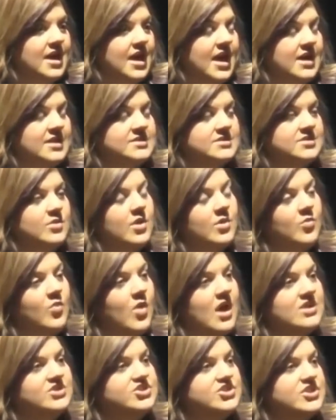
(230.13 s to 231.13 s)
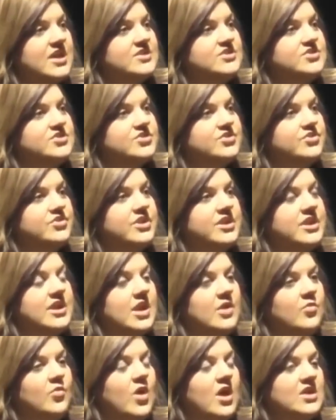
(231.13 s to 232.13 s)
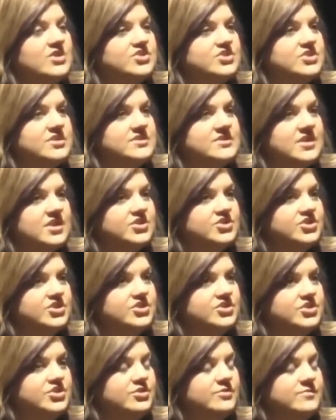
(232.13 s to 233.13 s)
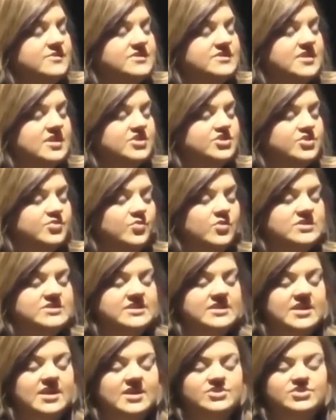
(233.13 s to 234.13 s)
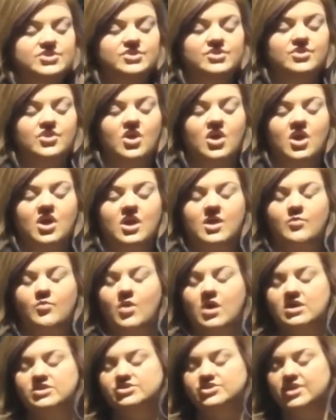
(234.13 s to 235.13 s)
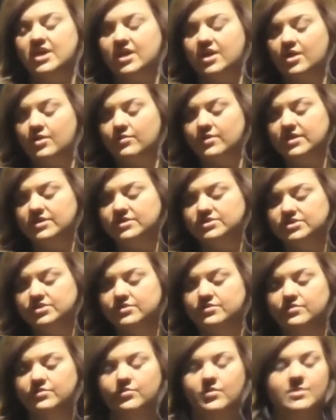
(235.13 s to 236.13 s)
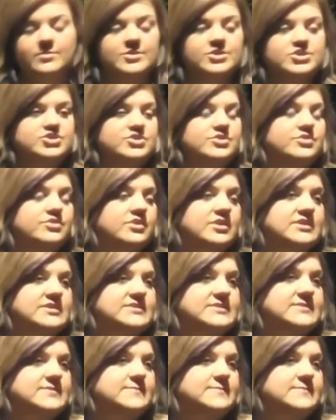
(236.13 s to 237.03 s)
And so I watched that screen. I watched the suction tube. The suction wasn't yet turned on. I watched that go into the woman's uterus.